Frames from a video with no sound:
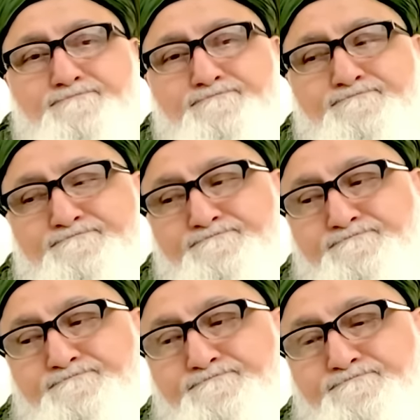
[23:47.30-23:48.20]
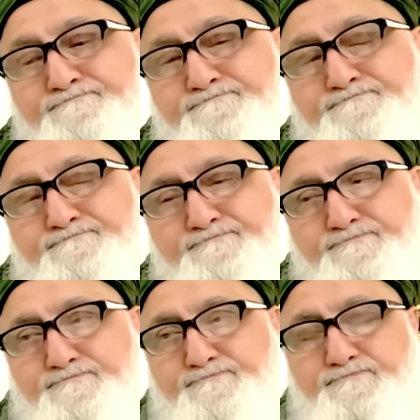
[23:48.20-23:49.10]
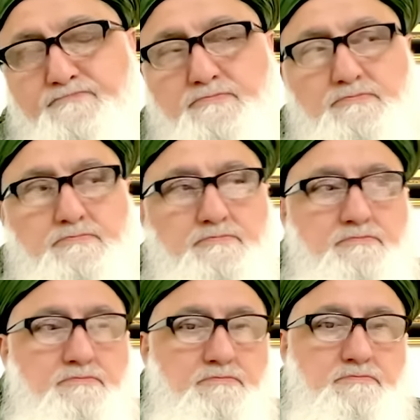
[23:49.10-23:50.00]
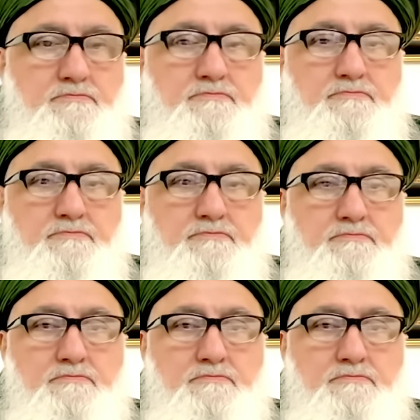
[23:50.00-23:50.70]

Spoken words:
Nobody speaks.